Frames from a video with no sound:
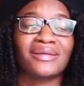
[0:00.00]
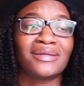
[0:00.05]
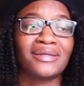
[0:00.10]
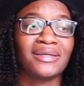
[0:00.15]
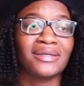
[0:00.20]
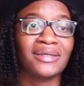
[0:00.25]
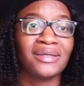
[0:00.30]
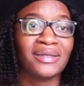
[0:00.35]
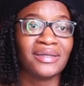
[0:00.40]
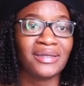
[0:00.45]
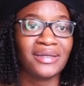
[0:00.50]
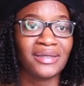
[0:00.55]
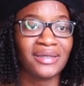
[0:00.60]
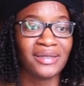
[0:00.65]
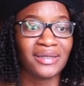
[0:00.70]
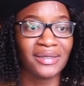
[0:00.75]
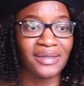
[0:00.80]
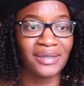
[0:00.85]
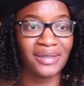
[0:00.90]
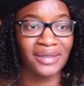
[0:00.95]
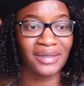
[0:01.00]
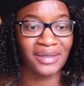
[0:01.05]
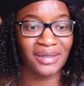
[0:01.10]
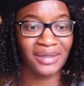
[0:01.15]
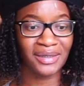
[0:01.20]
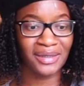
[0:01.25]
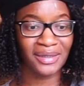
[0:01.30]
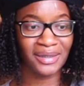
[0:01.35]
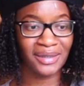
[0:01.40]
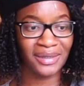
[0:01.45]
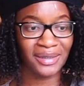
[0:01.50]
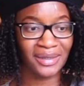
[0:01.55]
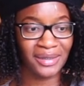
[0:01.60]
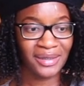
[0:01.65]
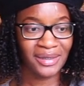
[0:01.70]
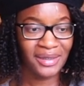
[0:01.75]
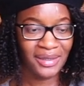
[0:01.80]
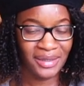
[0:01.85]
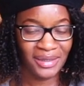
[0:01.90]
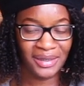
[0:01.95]

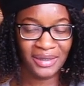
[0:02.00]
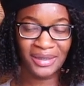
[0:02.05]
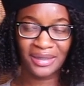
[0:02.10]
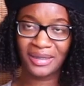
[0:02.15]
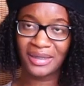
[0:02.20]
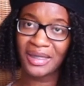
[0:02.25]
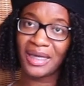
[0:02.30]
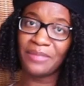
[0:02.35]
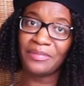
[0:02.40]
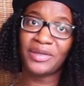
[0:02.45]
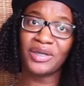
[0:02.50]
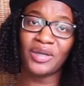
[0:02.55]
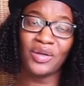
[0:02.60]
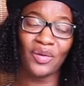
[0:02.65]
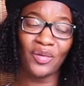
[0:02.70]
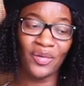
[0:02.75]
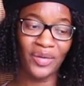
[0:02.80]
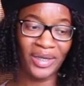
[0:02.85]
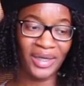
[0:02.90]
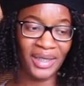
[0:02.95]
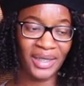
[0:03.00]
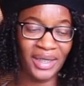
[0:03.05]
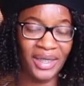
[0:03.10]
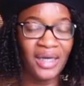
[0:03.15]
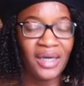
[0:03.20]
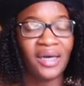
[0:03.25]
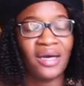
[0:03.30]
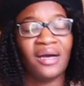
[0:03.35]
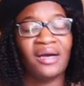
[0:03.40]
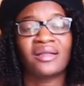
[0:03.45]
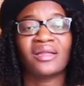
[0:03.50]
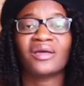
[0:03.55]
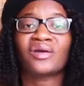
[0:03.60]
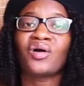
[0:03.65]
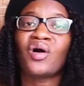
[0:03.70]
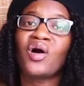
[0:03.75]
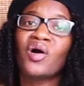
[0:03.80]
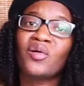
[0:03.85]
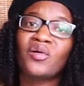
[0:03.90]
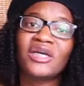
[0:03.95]
I'm annoyed.
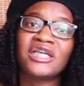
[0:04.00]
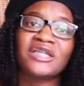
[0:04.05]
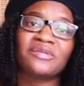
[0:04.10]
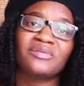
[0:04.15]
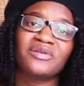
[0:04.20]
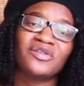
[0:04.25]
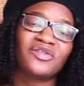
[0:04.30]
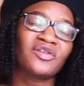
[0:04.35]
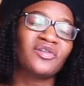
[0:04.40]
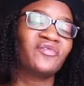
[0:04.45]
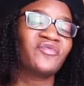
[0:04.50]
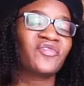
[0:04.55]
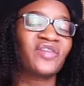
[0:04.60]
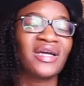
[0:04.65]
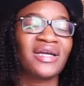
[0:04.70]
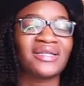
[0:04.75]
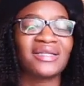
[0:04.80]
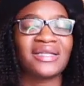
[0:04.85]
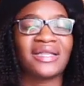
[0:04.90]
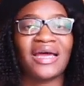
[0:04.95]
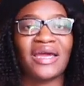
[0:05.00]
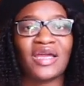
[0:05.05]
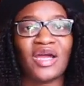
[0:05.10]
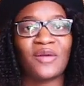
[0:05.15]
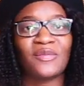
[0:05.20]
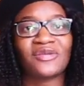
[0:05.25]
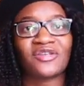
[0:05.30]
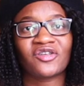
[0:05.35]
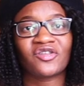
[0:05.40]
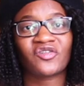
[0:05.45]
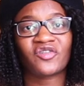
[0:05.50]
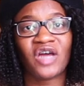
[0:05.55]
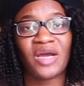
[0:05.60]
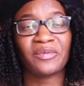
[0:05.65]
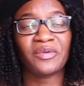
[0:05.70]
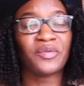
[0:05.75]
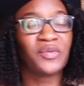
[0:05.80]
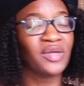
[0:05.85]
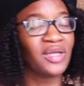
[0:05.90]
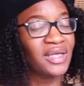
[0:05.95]
Like always, please don't forget to like, comment,
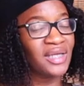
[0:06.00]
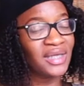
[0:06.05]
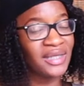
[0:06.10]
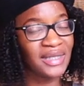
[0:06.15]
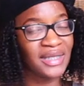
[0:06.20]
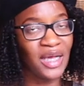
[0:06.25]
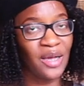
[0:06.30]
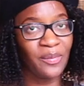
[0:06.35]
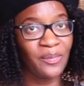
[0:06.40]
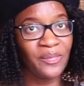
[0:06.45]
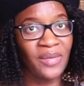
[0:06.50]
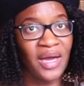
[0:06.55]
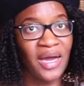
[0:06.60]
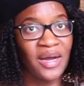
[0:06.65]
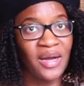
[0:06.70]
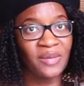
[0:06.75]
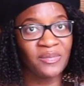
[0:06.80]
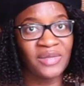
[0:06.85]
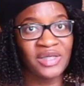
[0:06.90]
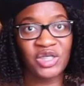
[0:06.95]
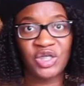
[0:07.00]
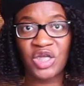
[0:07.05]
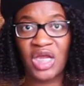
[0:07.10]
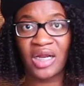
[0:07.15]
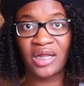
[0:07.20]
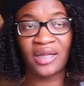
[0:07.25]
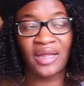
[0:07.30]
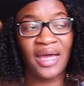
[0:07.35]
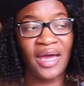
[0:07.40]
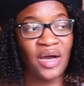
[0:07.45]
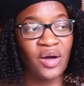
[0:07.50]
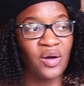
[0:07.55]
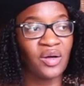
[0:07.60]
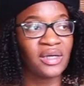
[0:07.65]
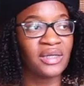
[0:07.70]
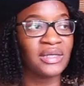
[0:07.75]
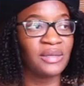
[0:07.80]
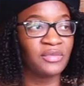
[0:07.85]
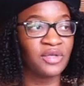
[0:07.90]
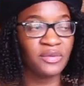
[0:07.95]
subscribe. It really does help this channel out
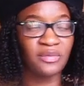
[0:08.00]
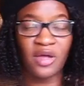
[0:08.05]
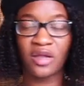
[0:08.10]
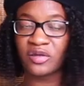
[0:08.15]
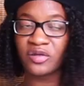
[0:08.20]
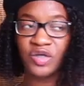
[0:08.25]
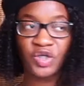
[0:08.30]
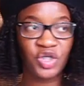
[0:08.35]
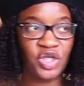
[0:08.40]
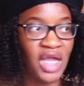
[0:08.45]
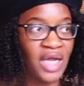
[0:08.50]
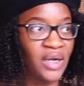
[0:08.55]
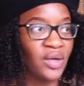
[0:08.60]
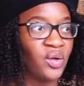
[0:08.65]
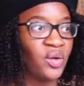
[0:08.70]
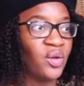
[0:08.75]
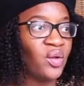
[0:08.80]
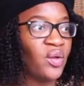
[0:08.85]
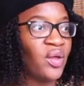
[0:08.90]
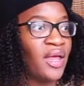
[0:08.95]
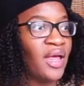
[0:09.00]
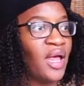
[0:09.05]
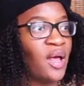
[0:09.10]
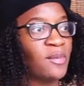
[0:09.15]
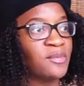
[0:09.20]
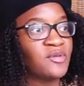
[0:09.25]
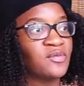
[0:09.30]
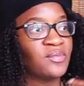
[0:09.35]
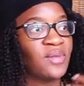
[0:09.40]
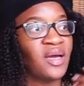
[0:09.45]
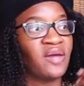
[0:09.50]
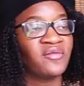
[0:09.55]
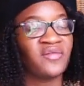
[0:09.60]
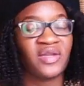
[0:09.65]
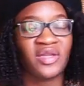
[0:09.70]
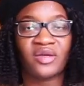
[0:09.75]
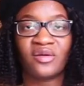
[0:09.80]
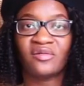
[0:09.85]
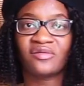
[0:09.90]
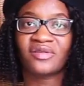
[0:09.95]
because I'm a smaller channel. It helps my
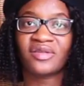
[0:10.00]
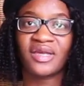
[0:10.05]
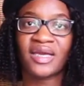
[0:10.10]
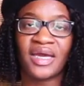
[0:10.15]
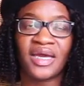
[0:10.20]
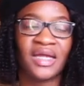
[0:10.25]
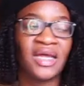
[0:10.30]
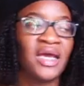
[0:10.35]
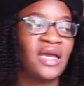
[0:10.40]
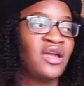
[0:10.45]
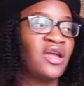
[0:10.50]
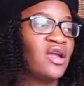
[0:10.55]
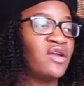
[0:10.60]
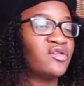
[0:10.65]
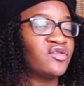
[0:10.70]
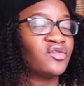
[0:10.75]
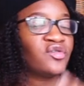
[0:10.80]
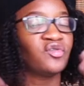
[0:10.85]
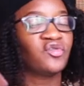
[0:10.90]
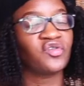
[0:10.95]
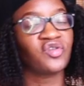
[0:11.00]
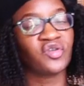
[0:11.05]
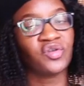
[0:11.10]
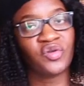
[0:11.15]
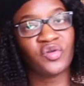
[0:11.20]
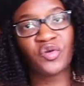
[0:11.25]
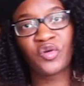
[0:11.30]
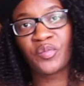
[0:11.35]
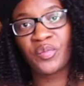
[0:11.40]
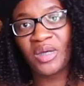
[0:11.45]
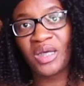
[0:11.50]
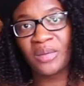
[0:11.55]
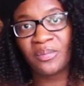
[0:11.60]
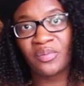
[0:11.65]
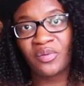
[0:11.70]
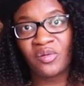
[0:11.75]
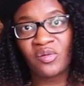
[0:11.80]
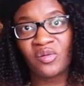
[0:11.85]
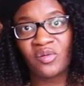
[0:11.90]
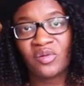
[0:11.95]
videos get introduced to newer
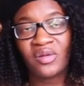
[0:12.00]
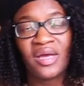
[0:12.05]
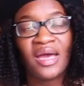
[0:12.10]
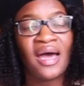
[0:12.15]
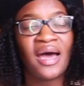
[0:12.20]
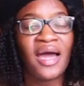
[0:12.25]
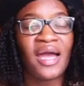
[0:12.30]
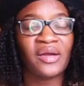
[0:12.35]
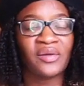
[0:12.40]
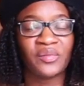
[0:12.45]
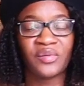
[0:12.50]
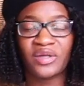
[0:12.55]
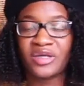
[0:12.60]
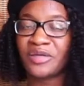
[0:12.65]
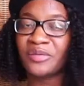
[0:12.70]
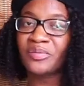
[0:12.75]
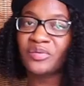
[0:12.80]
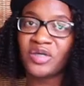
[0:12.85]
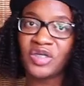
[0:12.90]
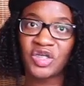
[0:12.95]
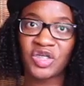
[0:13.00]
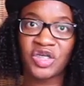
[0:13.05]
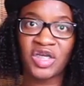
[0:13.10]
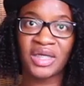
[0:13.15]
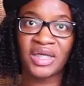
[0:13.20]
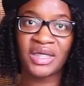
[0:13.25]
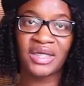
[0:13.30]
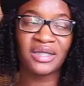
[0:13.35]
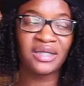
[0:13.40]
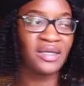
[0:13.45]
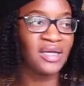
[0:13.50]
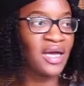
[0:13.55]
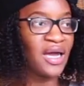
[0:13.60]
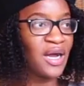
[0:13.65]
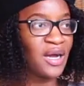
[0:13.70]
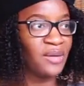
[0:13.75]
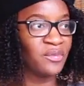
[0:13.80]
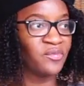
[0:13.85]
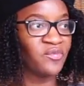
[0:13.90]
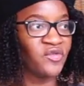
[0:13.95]
people. I really appreciate it
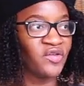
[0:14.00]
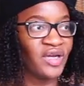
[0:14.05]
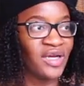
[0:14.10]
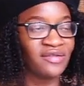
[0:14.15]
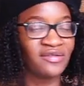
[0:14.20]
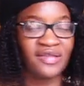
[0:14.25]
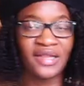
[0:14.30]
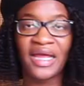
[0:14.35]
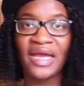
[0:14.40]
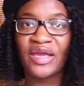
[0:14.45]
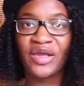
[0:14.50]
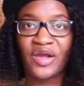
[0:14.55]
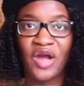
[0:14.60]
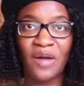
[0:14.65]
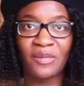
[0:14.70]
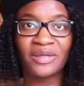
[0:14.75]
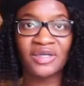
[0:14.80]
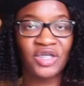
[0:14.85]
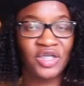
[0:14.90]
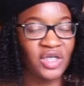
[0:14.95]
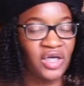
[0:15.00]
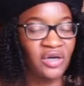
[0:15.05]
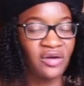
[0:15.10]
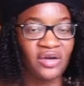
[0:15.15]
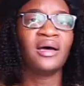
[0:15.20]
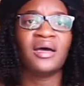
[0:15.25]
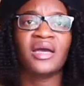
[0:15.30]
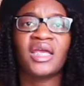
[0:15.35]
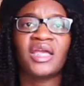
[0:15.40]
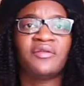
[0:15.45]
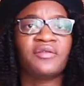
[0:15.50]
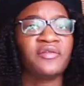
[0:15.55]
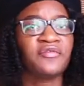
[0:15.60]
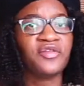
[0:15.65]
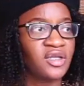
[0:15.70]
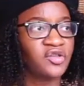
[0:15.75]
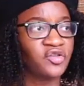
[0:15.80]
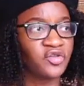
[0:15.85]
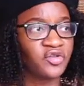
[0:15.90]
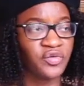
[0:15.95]
for you guys to like, comment, share. Even if
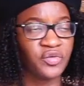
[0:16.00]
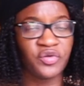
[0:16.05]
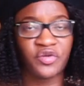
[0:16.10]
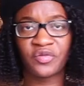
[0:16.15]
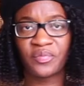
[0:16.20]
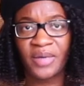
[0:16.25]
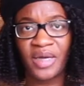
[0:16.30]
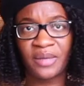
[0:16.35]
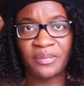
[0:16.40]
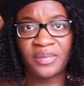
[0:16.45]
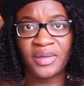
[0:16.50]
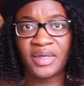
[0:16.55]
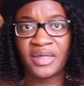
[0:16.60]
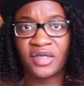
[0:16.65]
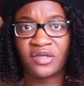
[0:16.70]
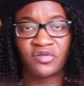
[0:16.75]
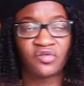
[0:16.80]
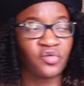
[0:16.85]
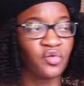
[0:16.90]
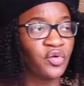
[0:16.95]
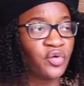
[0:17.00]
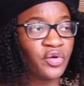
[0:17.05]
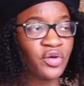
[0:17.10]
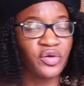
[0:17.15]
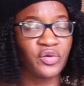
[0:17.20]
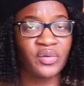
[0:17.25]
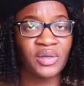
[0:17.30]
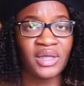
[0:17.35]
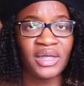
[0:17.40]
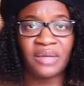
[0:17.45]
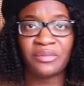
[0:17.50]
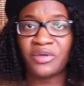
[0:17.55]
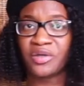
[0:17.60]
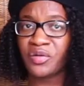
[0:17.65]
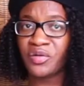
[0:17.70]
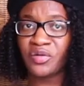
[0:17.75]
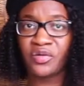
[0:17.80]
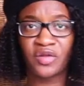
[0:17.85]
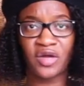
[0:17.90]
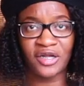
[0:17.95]
you disagree with my opinions or agree, let me
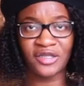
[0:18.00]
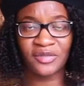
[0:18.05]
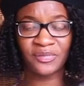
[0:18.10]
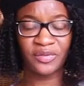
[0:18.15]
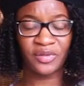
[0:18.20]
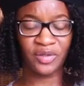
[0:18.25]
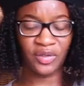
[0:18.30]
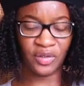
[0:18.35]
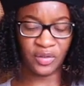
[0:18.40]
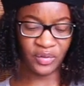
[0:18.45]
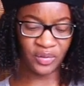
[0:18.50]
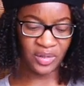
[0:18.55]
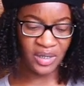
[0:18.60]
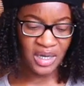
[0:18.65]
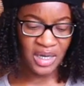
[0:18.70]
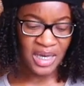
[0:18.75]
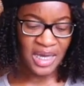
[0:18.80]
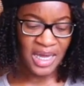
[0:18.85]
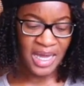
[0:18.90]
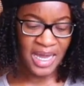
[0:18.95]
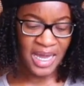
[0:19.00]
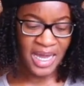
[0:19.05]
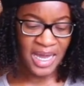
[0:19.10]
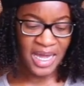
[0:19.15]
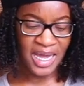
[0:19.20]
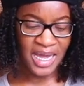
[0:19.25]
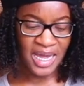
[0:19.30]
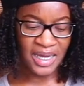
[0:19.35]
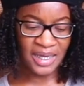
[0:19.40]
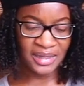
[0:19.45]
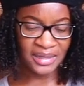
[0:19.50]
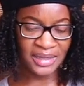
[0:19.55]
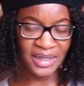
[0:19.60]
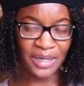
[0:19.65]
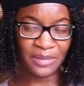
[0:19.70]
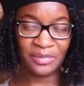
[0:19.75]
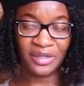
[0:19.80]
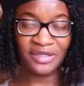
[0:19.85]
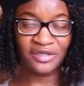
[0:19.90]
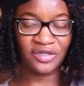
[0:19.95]
know your thoughts below. And
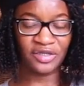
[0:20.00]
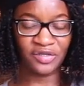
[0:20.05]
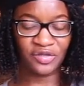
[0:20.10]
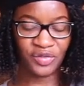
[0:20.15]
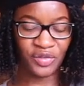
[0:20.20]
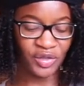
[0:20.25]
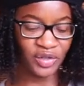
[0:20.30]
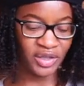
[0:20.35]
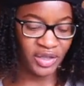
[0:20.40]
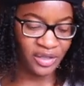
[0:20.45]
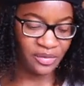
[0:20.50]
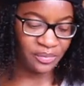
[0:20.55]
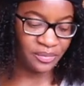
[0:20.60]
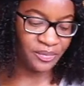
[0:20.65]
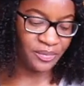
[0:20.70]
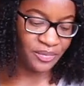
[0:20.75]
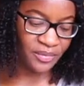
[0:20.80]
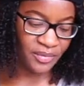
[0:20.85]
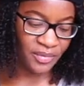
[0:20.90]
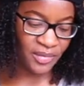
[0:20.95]
let's get started.